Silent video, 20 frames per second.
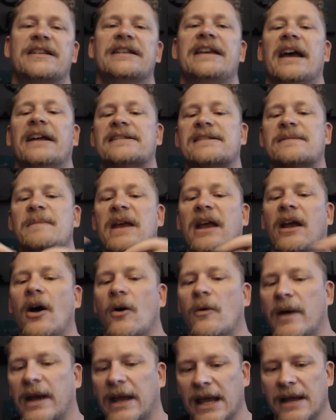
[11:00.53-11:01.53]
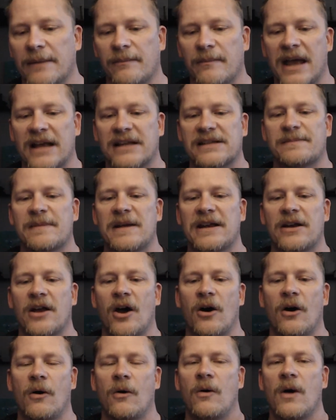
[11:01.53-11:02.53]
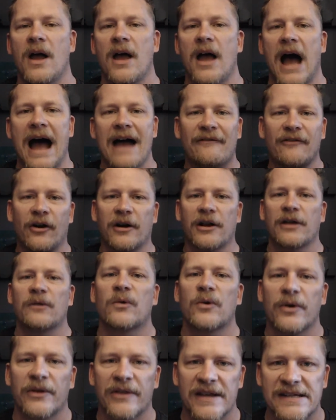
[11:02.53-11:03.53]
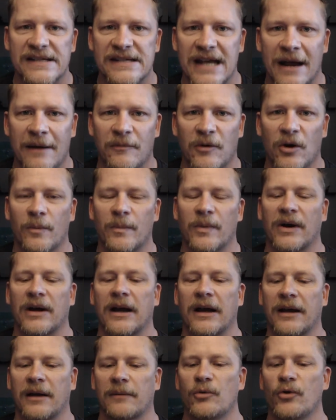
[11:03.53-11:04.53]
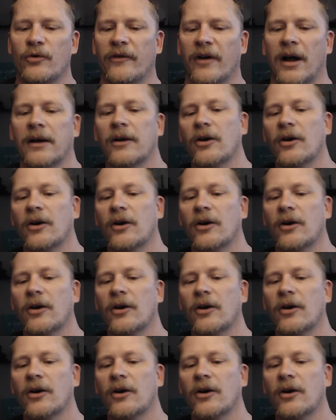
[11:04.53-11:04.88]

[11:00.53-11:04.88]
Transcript: gets me going. It makes me know I've already ruined this damn notebook. I can move on.